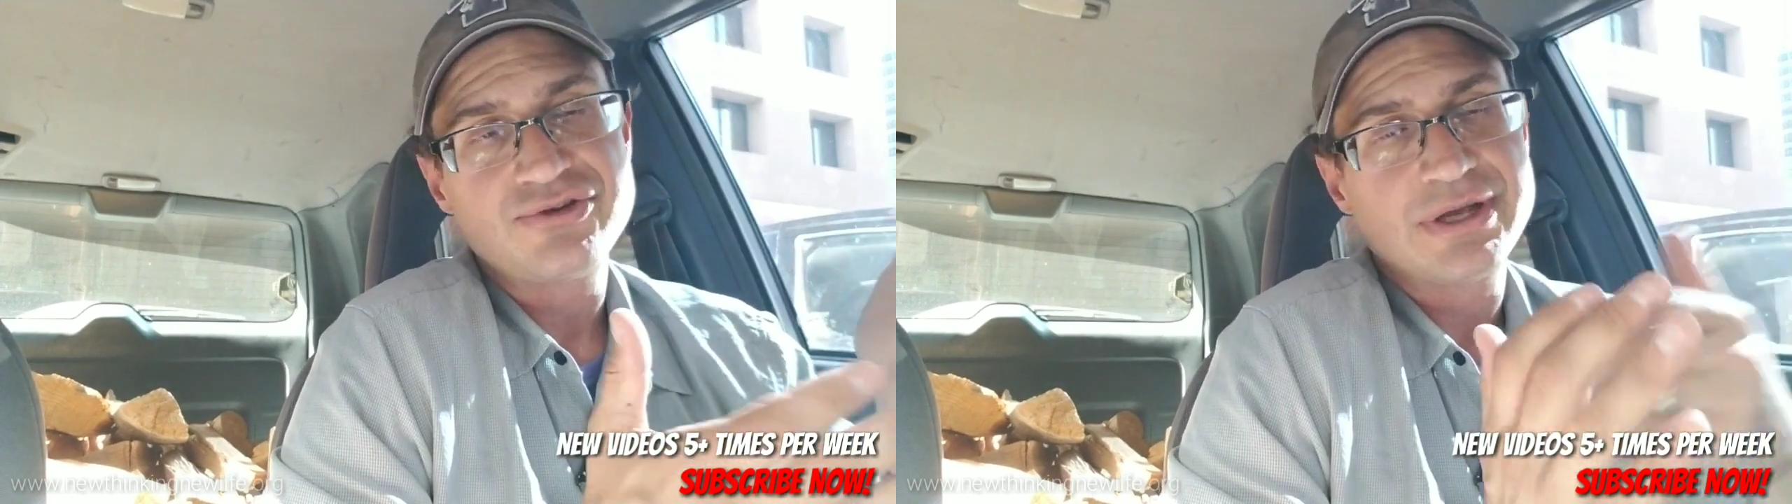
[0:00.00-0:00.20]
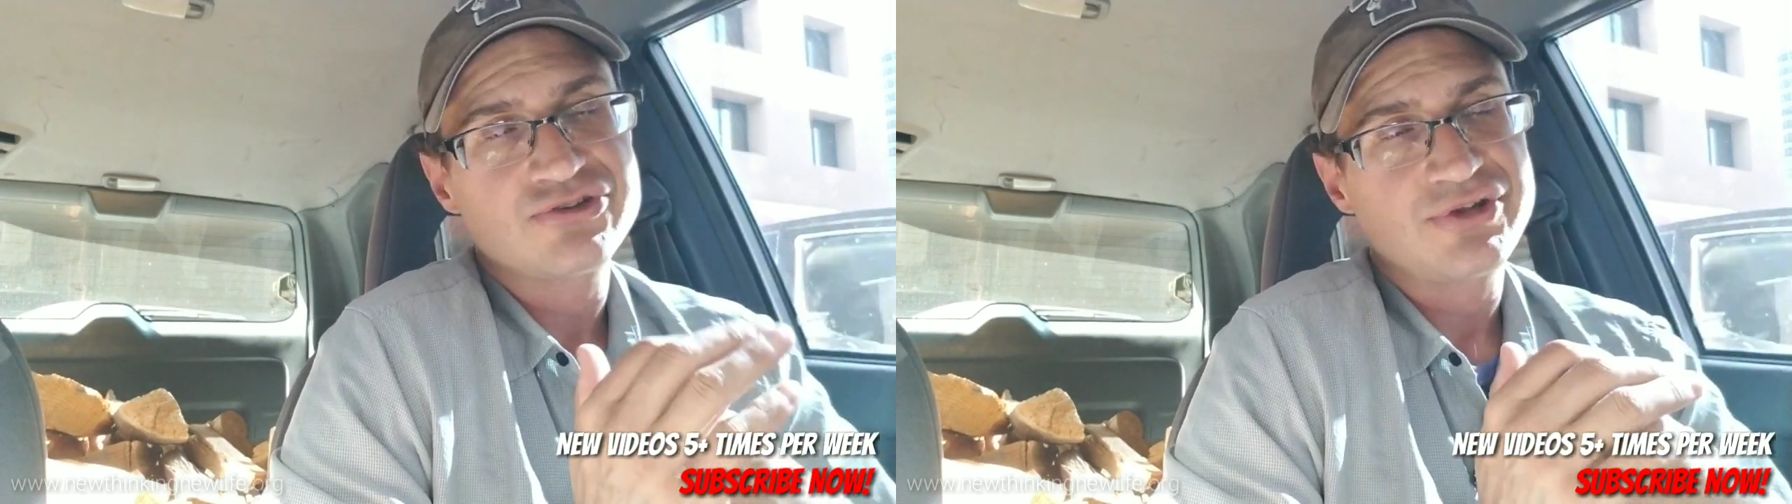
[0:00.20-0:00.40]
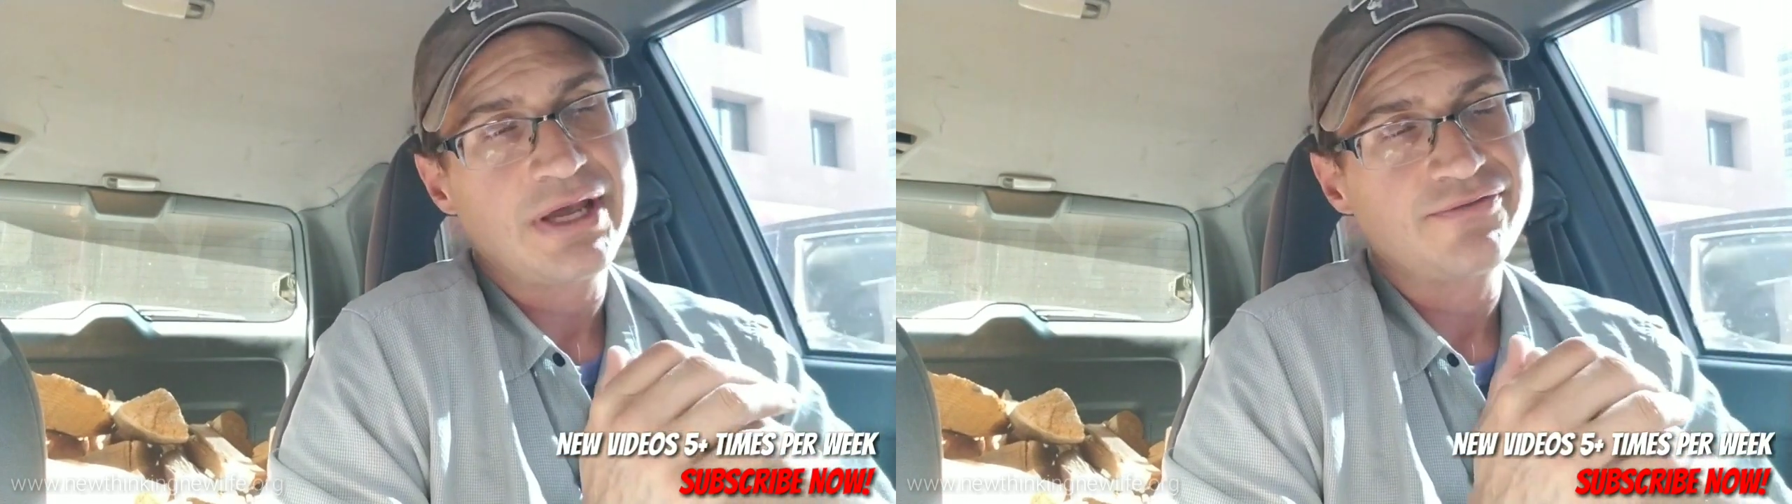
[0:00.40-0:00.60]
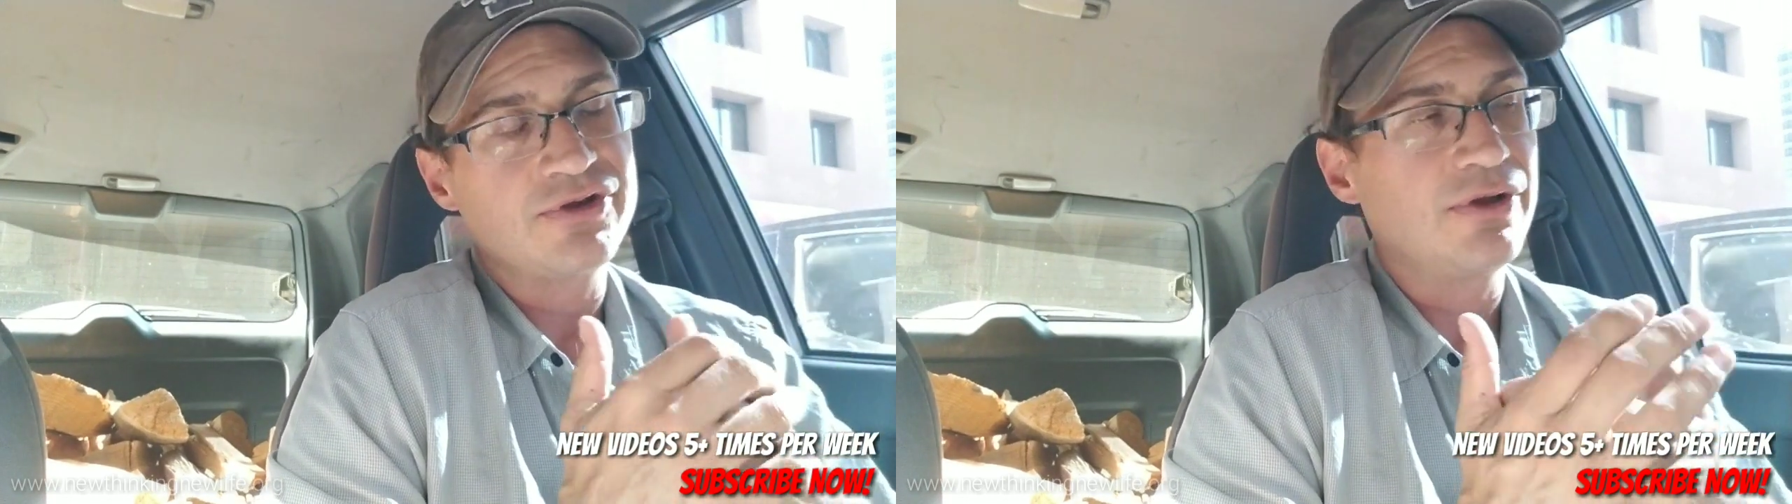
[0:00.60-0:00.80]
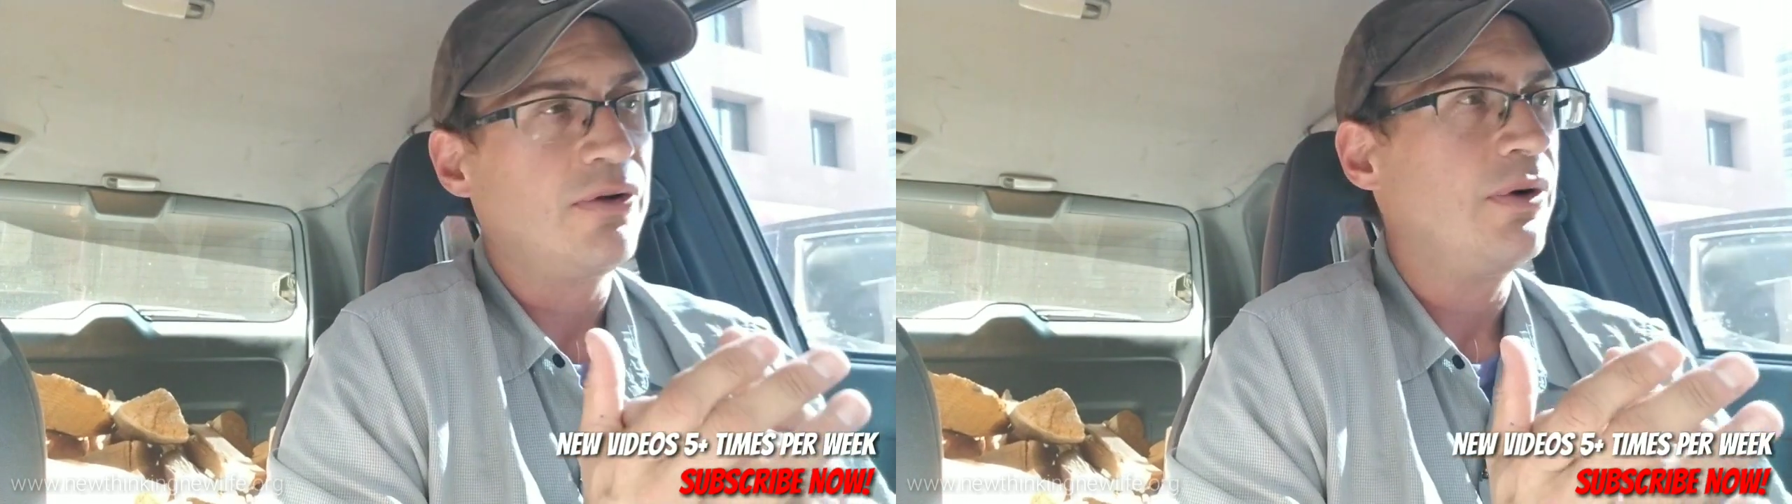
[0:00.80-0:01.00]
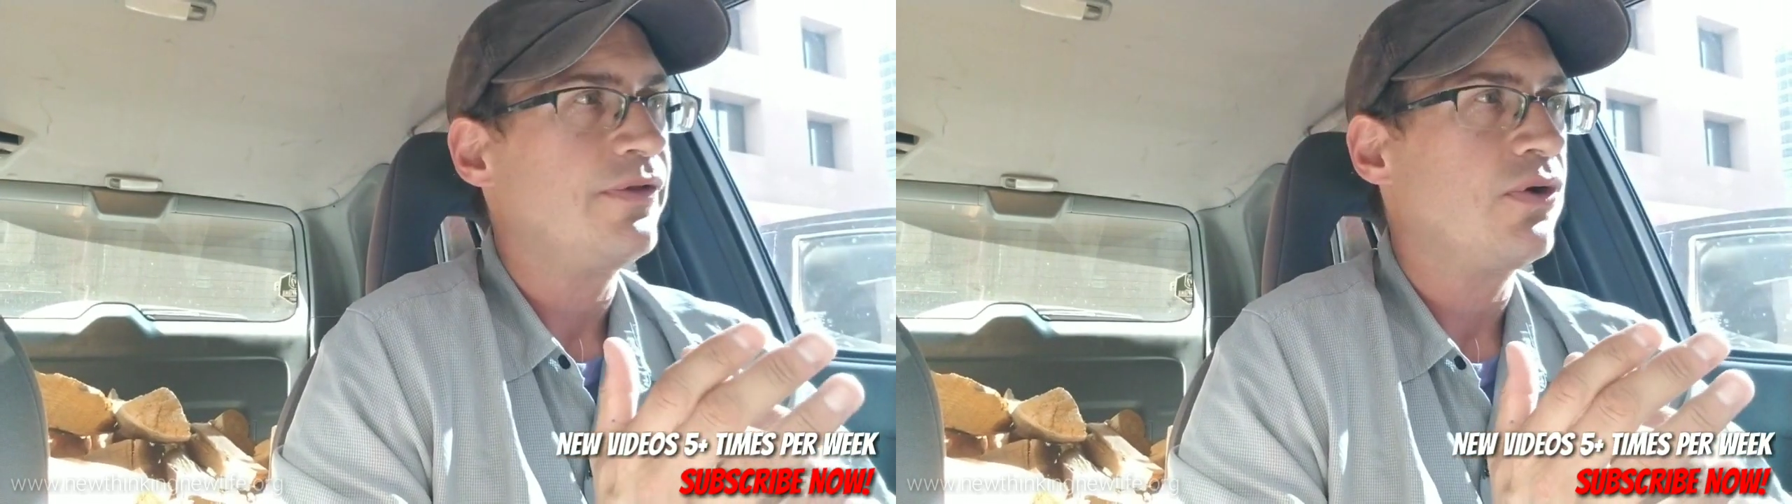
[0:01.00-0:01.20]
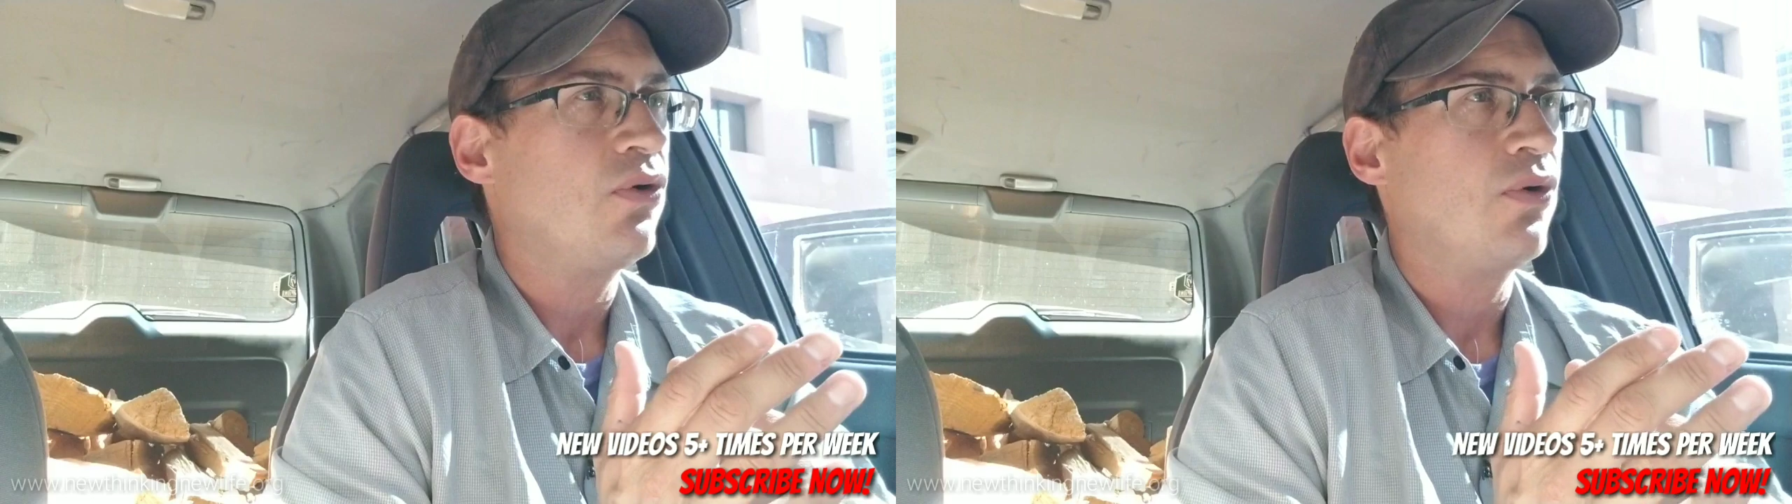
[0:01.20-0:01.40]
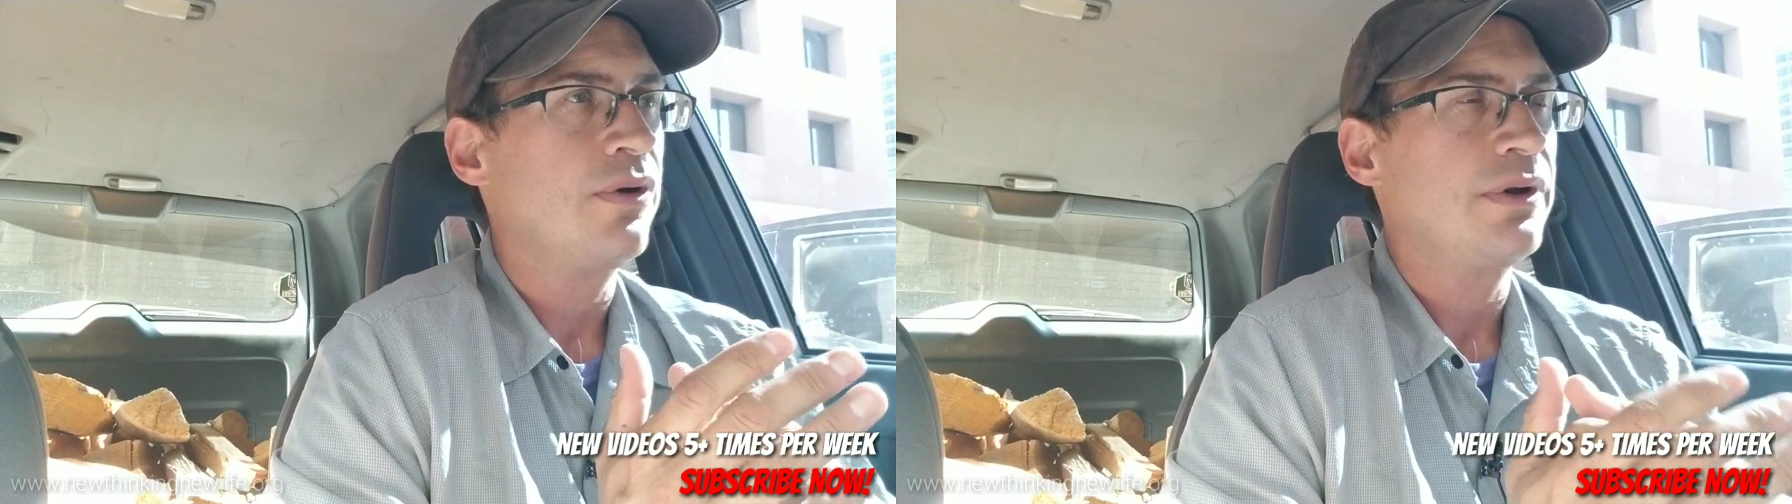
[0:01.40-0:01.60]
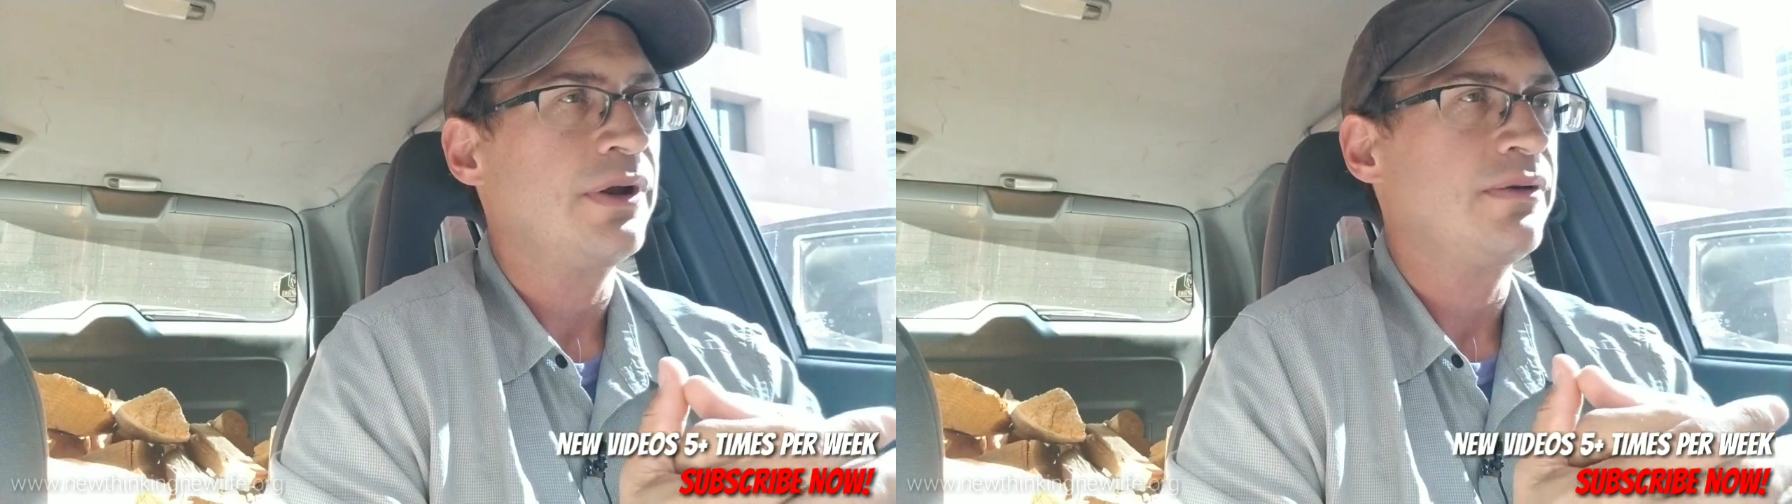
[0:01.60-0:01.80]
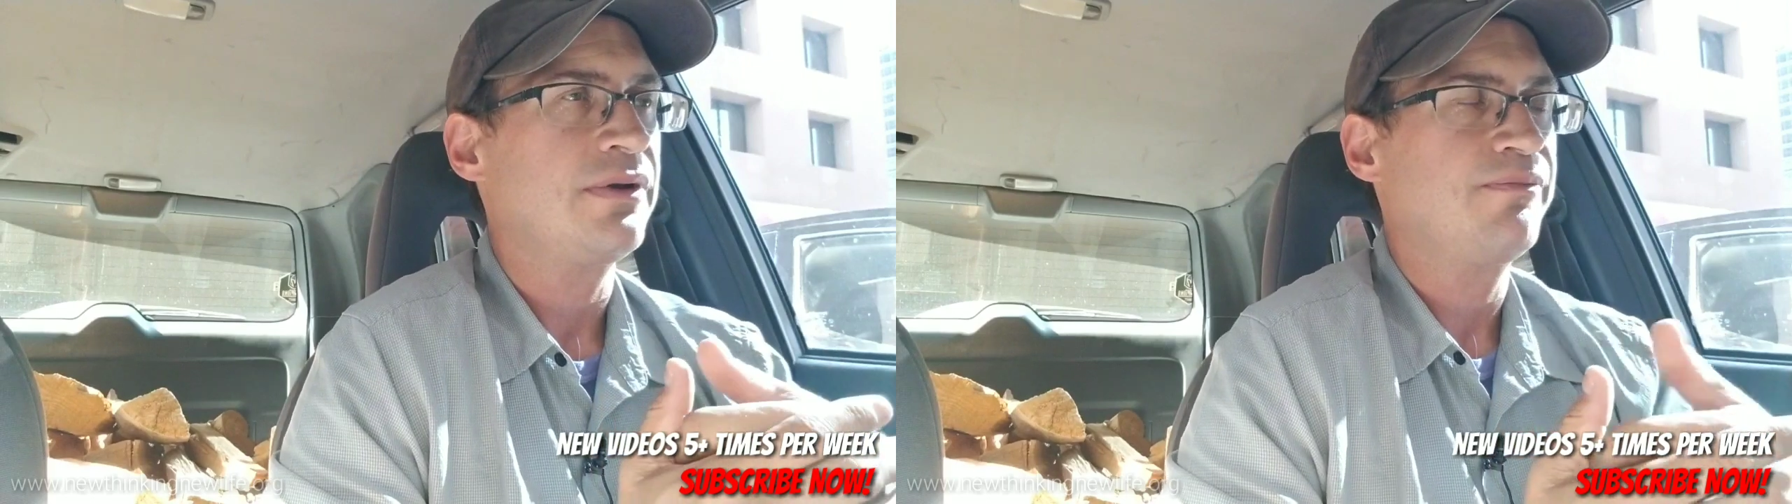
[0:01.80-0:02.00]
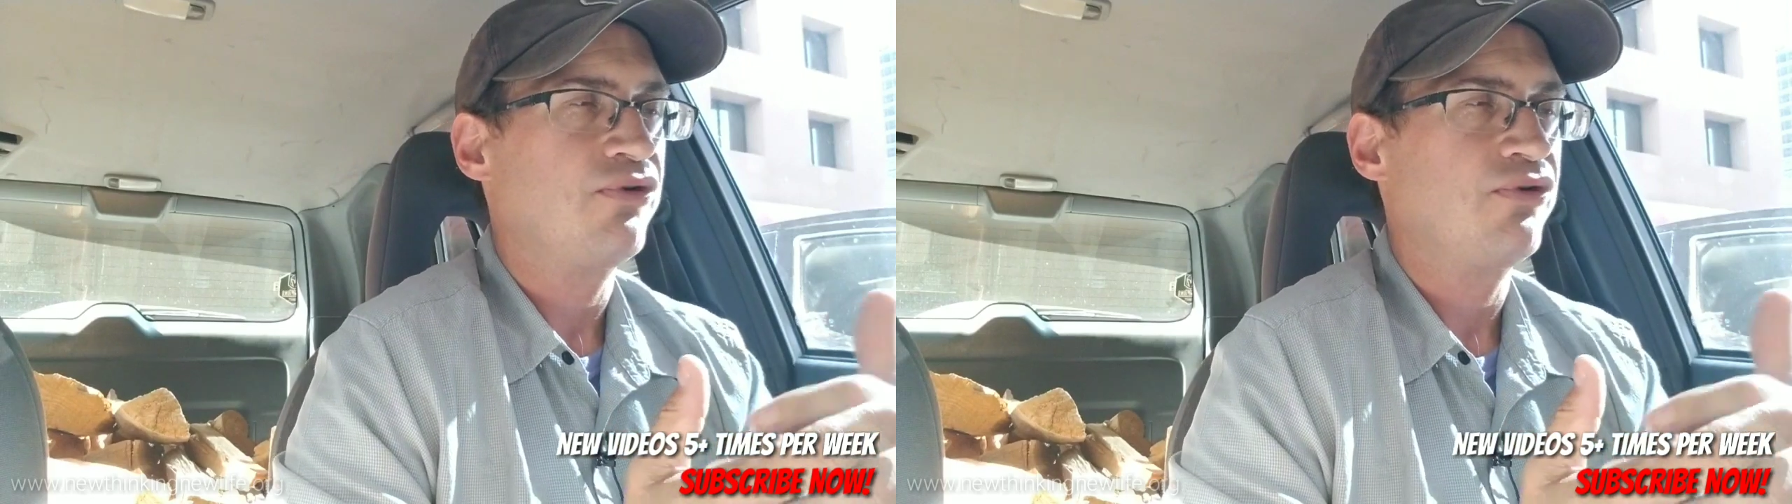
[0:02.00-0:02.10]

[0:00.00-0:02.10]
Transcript: You actually have to go on the court and